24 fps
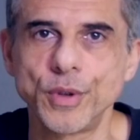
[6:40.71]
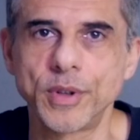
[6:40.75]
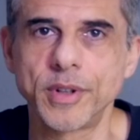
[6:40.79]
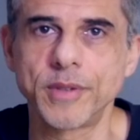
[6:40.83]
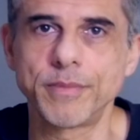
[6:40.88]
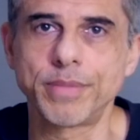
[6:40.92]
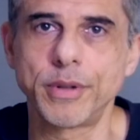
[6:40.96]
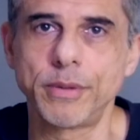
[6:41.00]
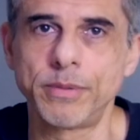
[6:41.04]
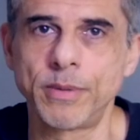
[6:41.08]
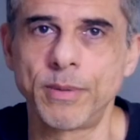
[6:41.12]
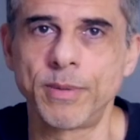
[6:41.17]

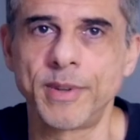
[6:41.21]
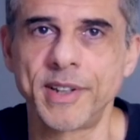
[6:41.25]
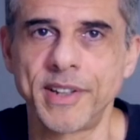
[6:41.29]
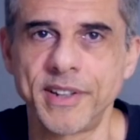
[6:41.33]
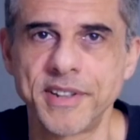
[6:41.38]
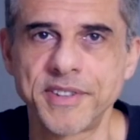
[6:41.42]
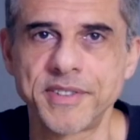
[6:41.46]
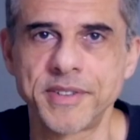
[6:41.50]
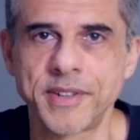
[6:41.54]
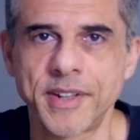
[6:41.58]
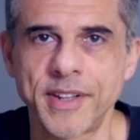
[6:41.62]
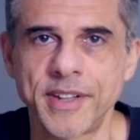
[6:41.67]
can probably
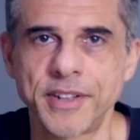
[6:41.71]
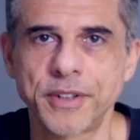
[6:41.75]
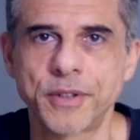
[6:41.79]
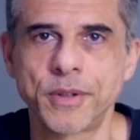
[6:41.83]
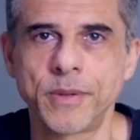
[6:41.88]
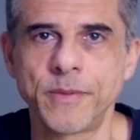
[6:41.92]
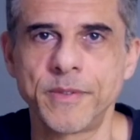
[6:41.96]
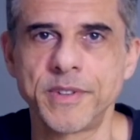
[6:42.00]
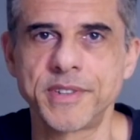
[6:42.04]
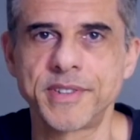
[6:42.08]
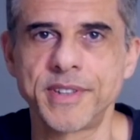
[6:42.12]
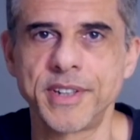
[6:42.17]
listen to that
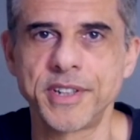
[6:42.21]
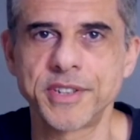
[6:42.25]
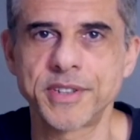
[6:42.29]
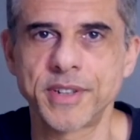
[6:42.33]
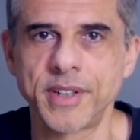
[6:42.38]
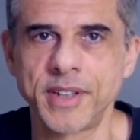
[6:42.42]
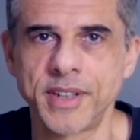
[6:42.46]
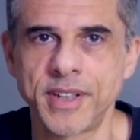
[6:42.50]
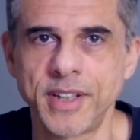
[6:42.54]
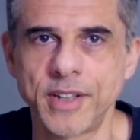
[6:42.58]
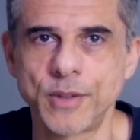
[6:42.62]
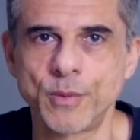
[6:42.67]

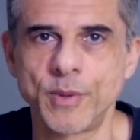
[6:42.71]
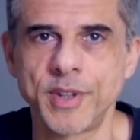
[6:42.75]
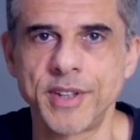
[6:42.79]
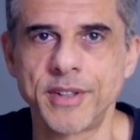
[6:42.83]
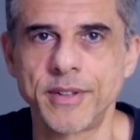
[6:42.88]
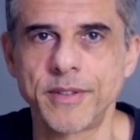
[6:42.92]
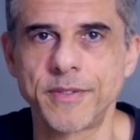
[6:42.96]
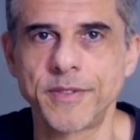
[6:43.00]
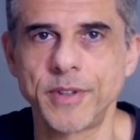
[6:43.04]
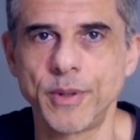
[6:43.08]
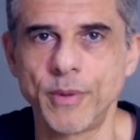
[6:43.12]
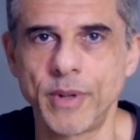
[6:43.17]
conversation again
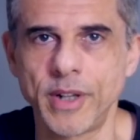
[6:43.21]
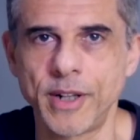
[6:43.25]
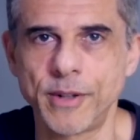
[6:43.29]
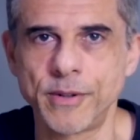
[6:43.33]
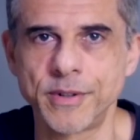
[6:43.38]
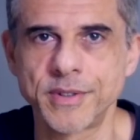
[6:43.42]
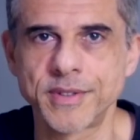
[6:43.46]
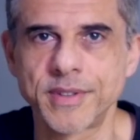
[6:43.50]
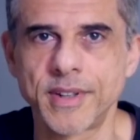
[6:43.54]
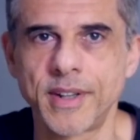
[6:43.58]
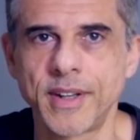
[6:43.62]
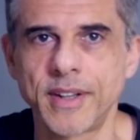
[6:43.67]
within a few
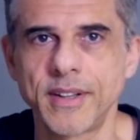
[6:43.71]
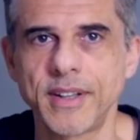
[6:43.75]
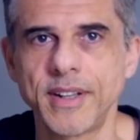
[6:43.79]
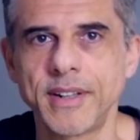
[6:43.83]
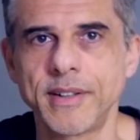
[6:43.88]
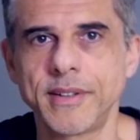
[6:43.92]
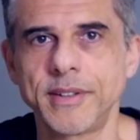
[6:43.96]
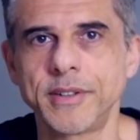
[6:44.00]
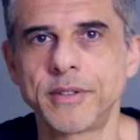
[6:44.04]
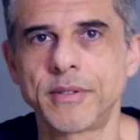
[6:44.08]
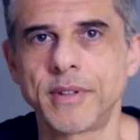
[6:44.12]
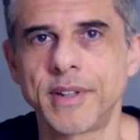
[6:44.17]
hours
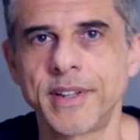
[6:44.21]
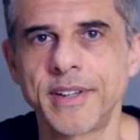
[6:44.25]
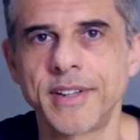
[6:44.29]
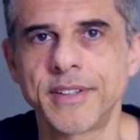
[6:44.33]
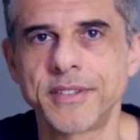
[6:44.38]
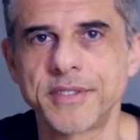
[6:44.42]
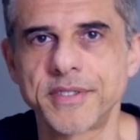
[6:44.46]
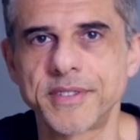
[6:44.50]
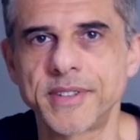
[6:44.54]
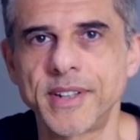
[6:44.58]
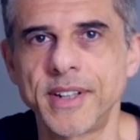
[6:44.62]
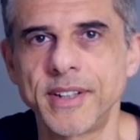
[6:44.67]
and literally
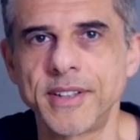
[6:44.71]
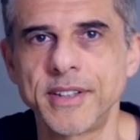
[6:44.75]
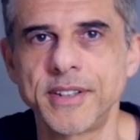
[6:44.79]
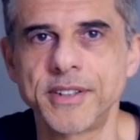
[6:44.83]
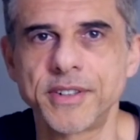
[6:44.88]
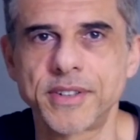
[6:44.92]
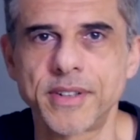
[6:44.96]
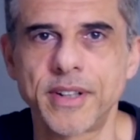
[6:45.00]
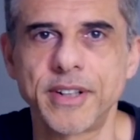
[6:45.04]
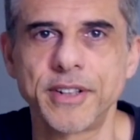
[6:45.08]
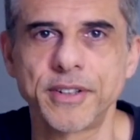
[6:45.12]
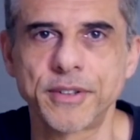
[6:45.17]
understand the
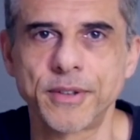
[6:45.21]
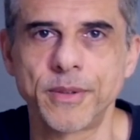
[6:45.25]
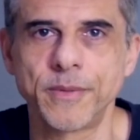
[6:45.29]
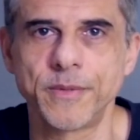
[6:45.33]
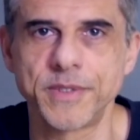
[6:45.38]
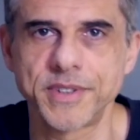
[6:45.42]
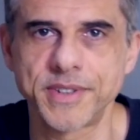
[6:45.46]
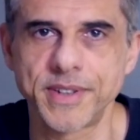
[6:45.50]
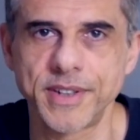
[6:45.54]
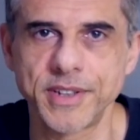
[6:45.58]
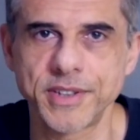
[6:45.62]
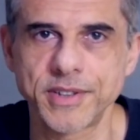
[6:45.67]
entire
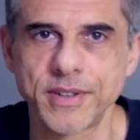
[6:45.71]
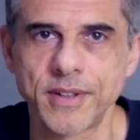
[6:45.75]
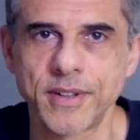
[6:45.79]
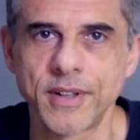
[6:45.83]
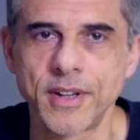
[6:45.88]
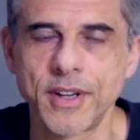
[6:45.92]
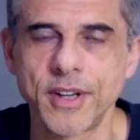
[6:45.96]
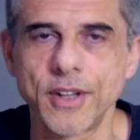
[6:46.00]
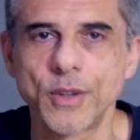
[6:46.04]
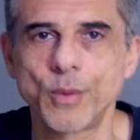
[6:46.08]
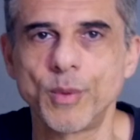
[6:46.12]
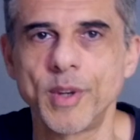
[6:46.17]
conversation
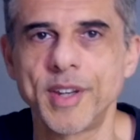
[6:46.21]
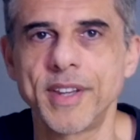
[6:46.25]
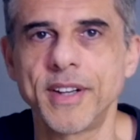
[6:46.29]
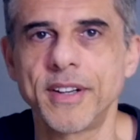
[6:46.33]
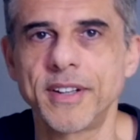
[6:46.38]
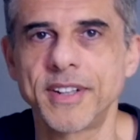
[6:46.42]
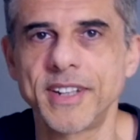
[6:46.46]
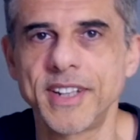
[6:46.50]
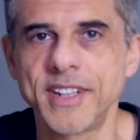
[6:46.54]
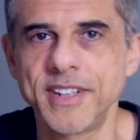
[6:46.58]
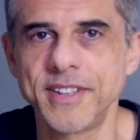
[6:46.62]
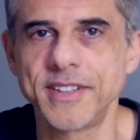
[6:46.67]

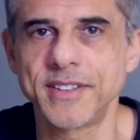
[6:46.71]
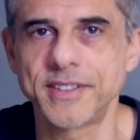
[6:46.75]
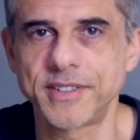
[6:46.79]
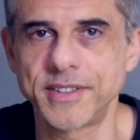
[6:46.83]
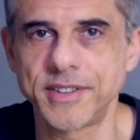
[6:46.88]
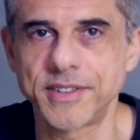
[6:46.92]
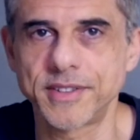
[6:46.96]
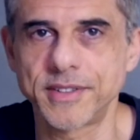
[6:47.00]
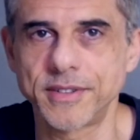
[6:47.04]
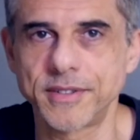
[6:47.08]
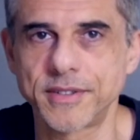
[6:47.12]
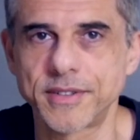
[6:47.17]
without any
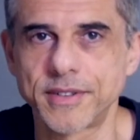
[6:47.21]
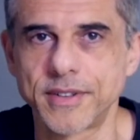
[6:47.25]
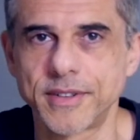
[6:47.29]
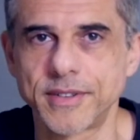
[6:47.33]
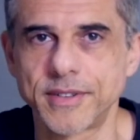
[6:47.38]
assistance.